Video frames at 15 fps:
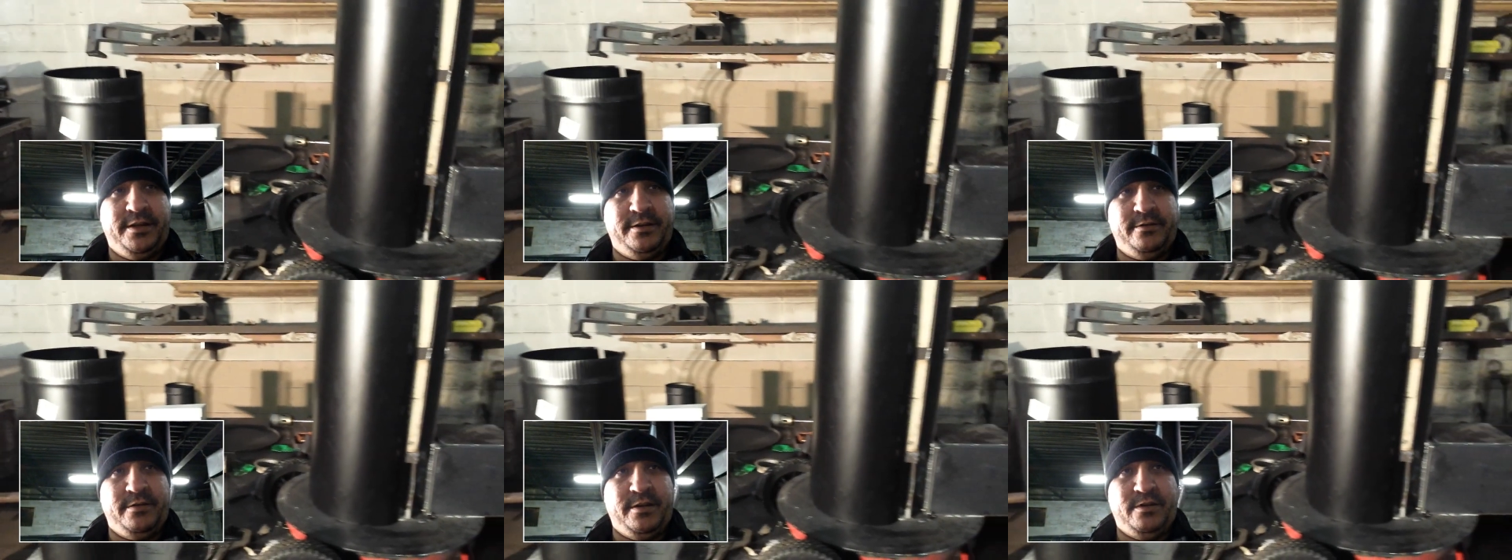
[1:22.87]

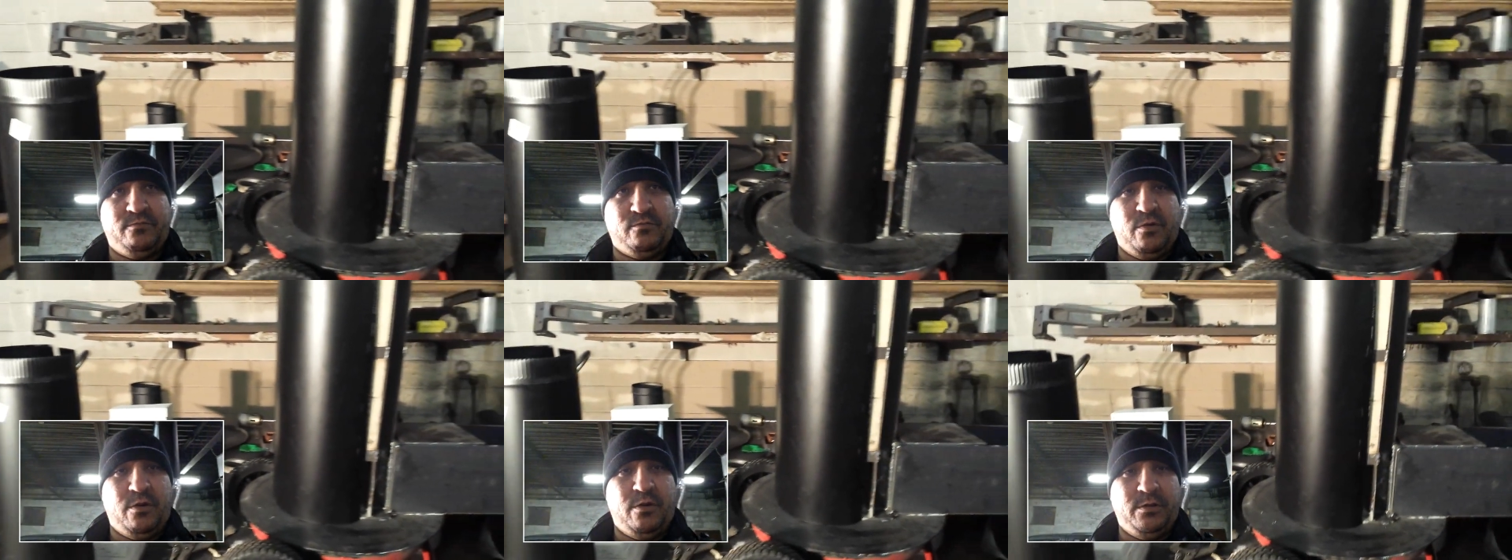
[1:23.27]
and,
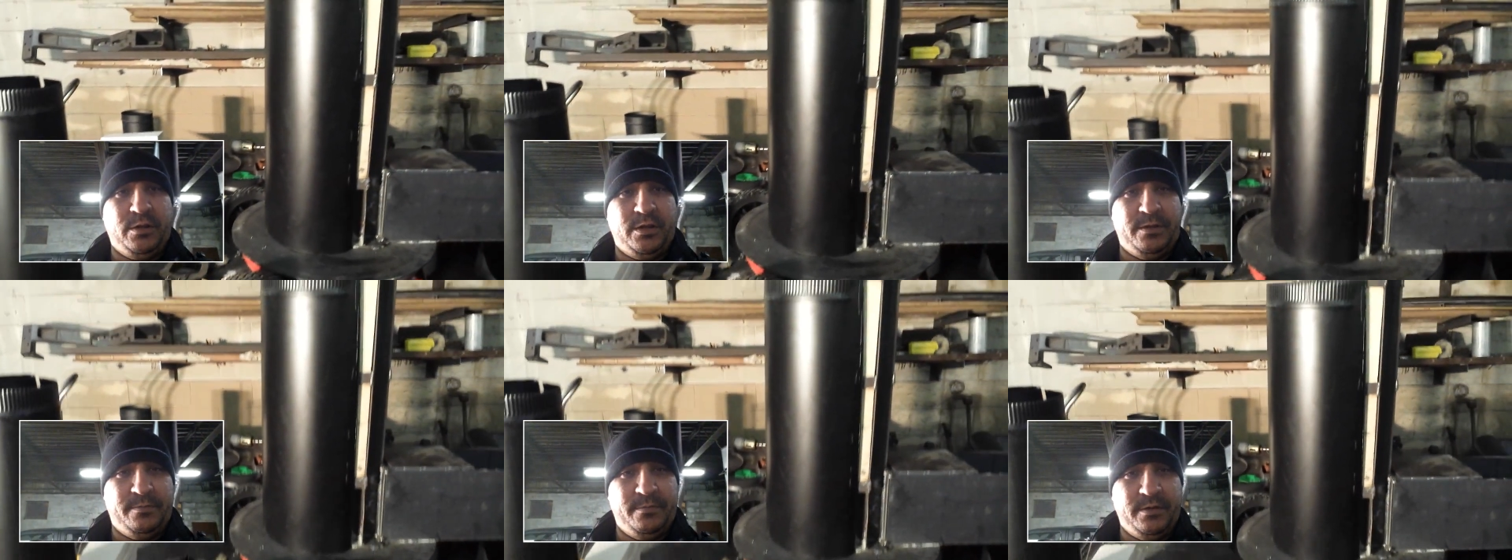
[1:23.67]
and roll
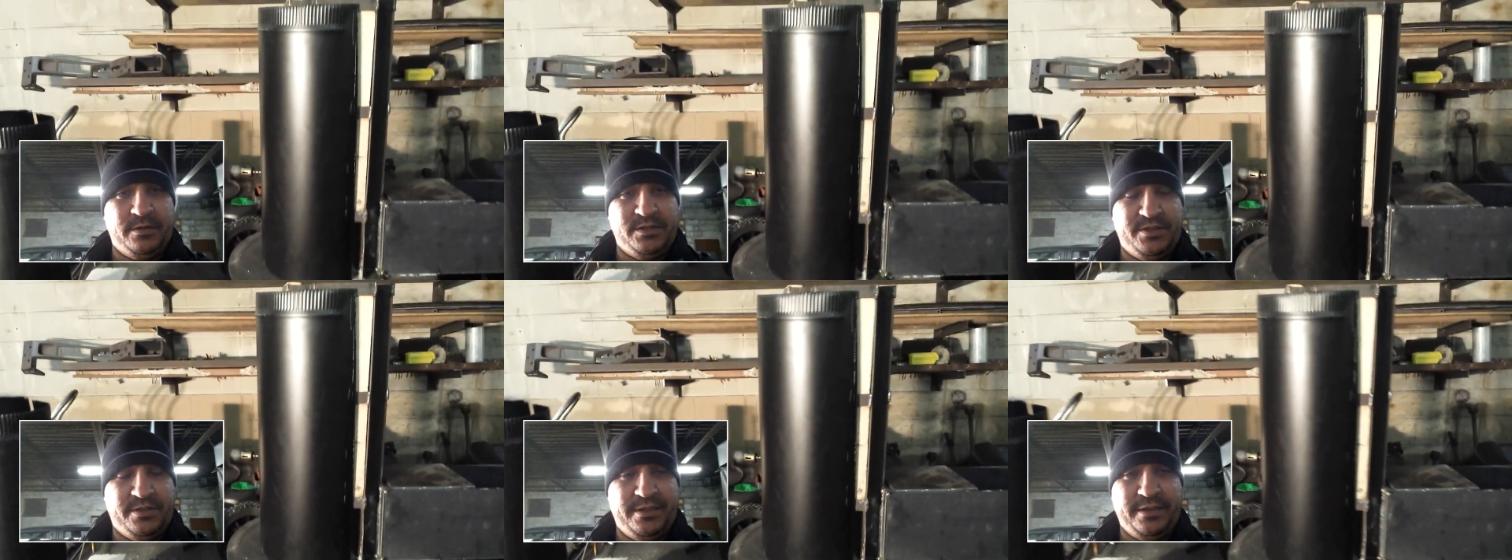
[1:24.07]
a, a
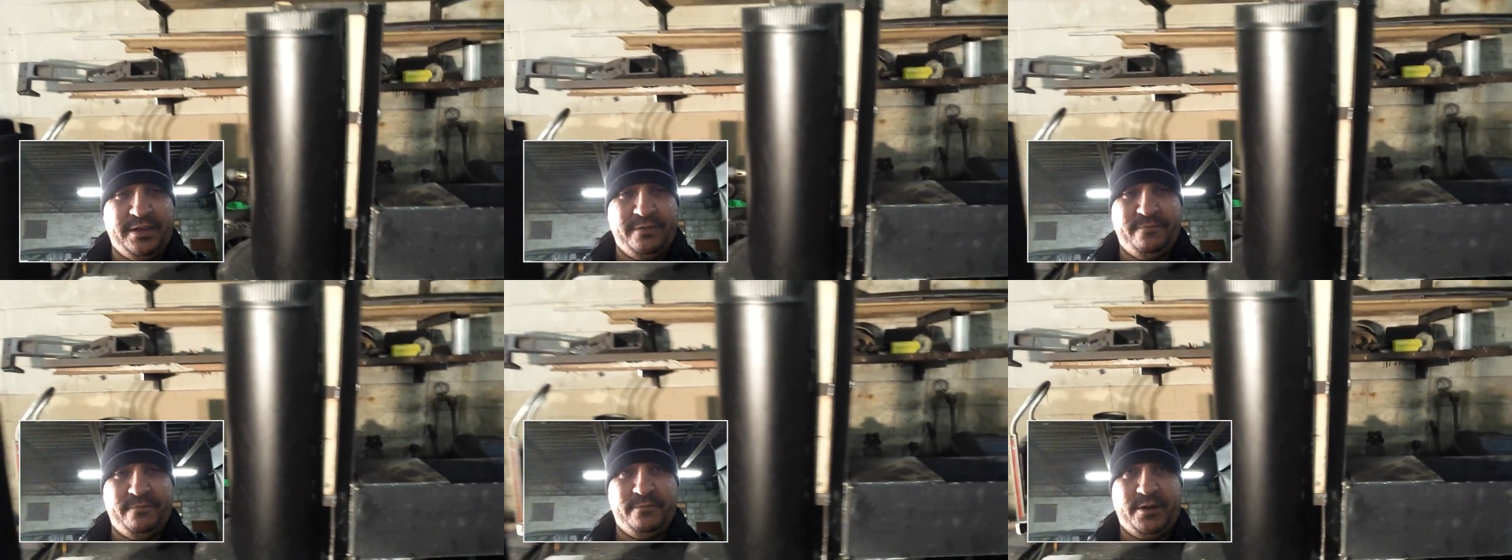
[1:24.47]
thing
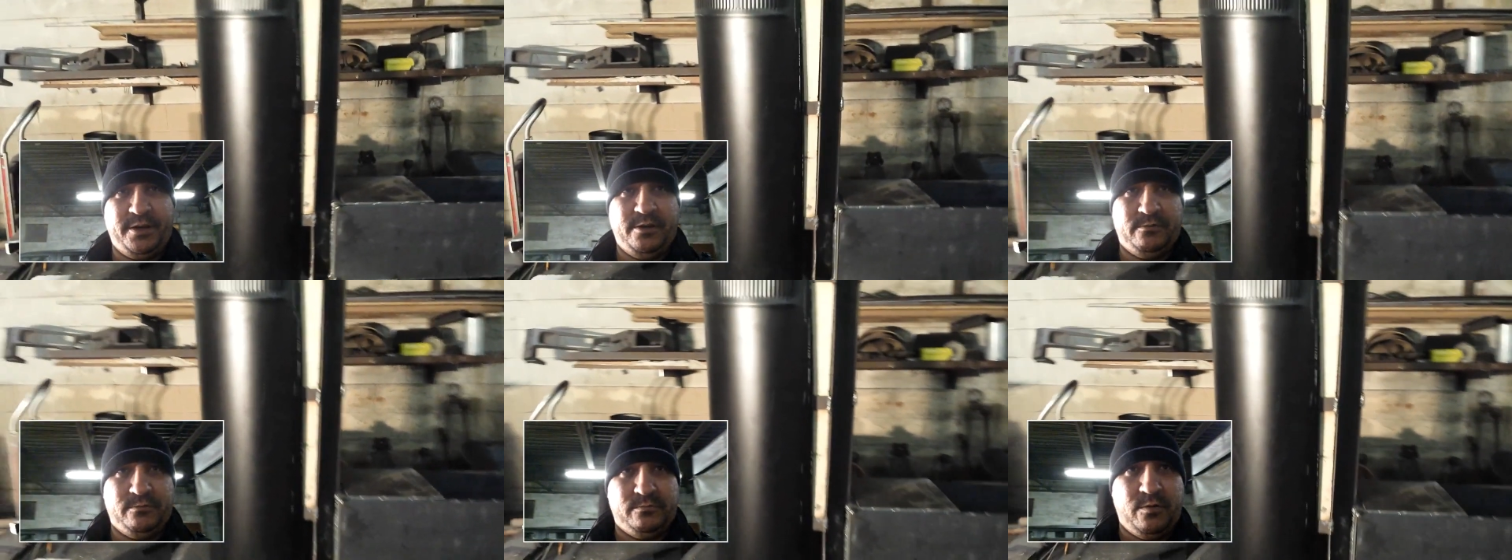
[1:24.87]
of, you
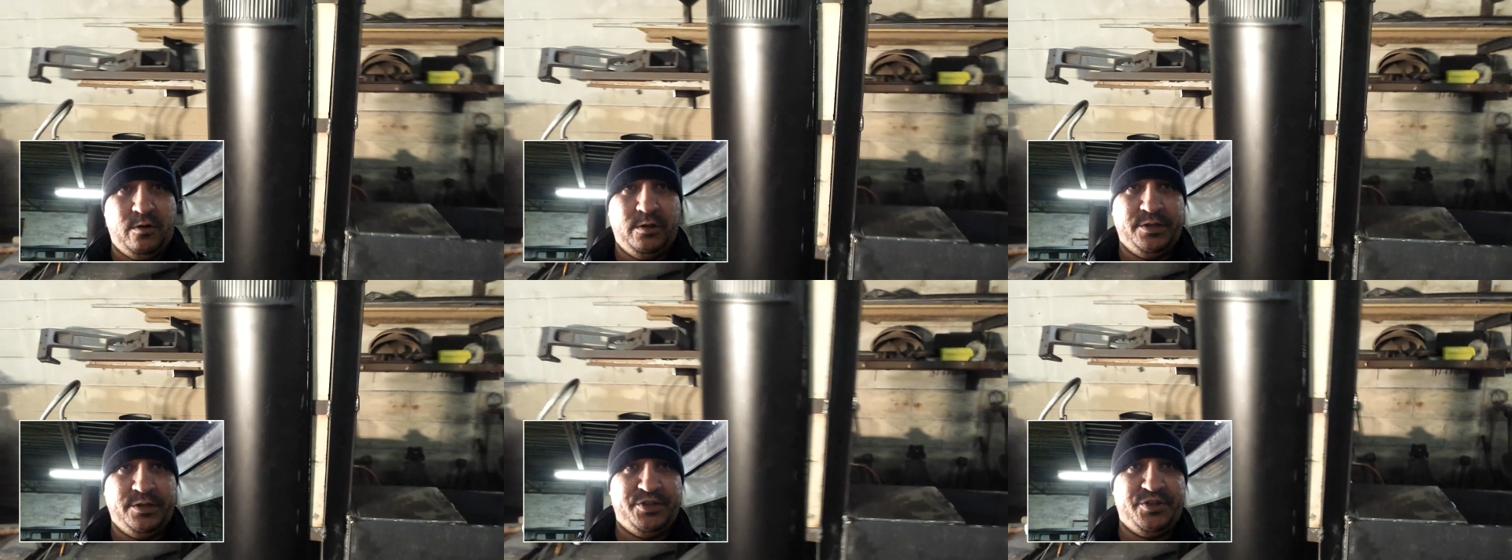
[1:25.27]
know,
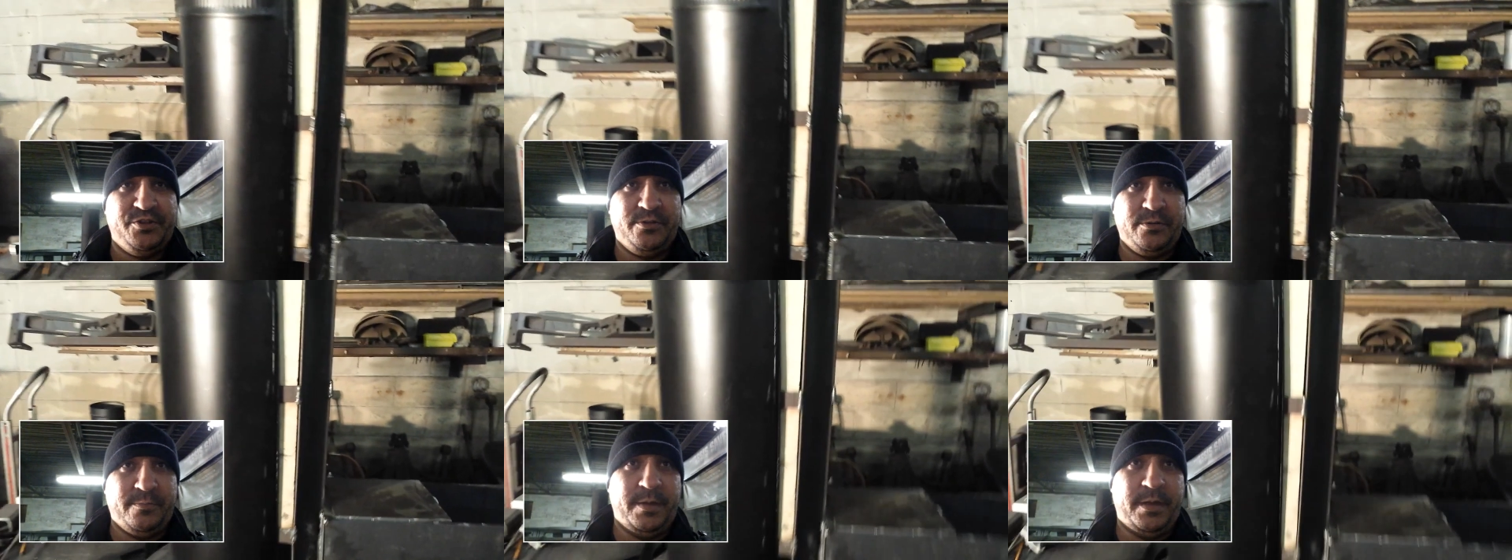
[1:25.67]
roll a
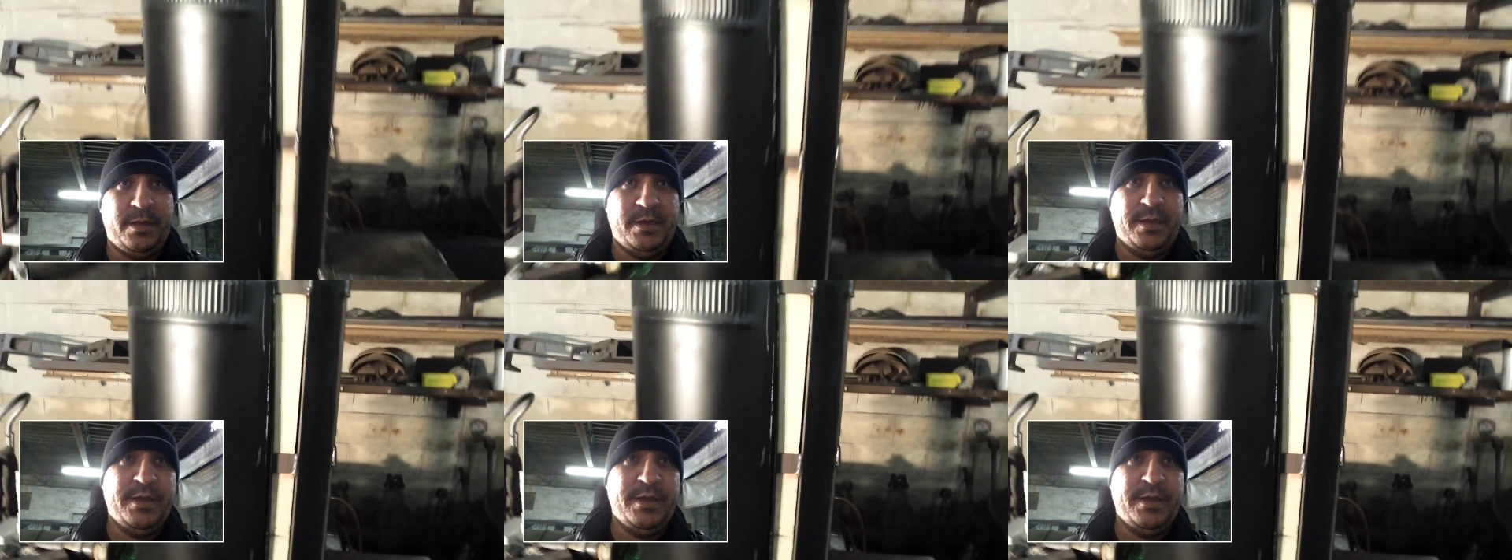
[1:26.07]
tube